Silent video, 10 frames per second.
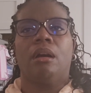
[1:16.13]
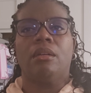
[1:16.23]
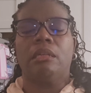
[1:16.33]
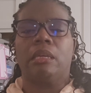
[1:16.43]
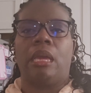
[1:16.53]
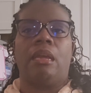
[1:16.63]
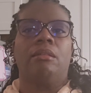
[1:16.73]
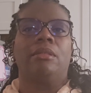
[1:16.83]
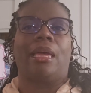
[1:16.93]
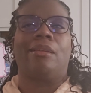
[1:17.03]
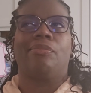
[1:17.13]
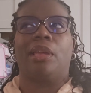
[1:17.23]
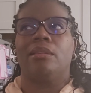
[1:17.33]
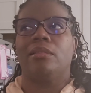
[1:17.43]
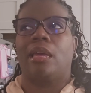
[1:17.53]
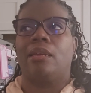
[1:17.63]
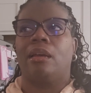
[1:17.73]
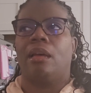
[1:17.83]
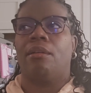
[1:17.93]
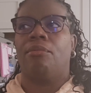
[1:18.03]
cooking, like things like
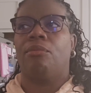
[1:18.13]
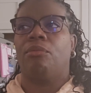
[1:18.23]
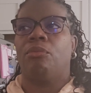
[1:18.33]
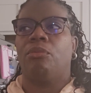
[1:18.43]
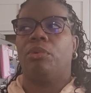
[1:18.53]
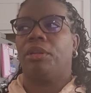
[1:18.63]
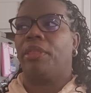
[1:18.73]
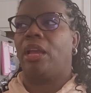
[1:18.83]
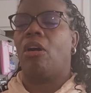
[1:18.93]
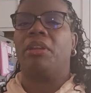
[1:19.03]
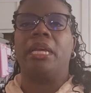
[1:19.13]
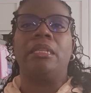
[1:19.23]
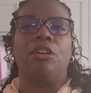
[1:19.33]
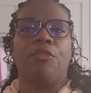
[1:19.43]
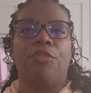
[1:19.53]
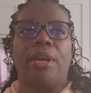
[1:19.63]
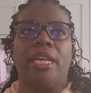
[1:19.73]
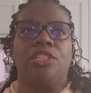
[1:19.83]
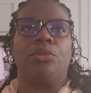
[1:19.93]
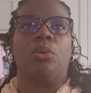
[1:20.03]
what are they called?
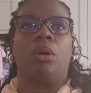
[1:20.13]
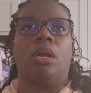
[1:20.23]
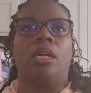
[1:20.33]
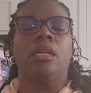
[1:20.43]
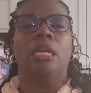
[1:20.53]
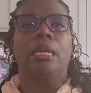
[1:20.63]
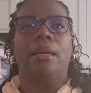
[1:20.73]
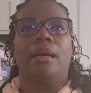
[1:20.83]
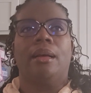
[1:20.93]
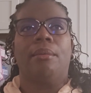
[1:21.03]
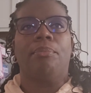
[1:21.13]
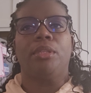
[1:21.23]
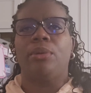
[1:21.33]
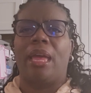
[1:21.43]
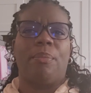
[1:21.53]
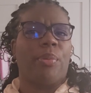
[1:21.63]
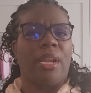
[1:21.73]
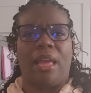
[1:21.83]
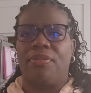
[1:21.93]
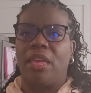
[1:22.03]
HelloFresh or Blue
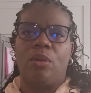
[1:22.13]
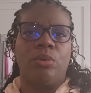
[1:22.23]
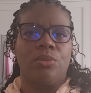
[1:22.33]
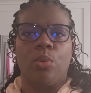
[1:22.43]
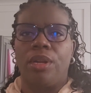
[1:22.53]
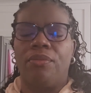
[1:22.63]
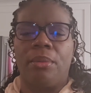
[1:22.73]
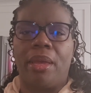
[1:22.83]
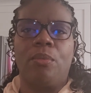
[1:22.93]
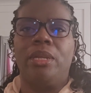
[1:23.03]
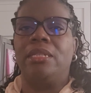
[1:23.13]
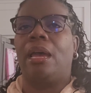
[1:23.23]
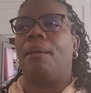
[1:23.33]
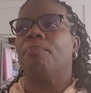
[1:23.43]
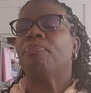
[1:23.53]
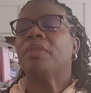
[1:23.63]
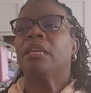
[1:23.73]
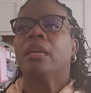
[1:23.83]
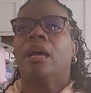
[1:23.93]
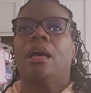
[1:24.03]
Apron, I think was one of them at one time.
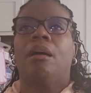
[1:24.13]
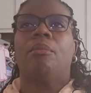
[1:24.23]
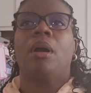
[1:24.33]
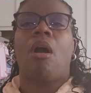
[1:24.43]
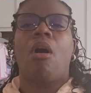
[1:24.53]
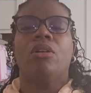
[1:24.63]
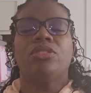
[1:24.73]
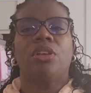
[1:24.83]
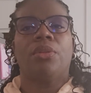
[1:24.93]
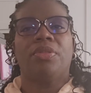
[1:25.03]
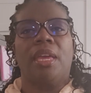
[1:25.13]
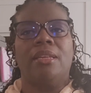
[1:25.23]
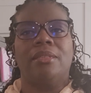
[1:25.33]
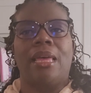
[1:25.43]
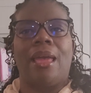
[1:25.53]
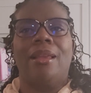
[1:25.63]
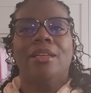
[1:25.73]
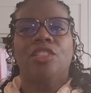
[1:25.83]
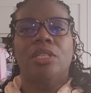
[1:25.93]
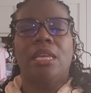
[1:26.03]
Also, things
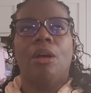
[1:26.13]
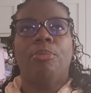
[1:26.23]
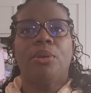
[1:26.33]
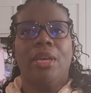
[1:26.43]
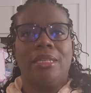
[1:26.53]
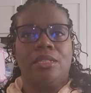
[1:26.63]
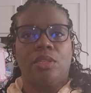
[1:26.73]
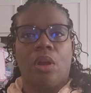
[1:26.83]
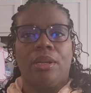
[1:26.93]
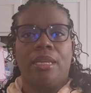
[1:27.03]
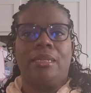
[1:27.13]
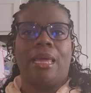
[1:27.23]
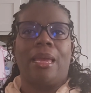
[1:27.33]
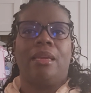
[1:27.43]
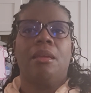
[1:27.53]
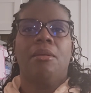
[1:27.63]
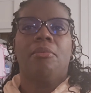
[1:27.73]
that just help you get started, like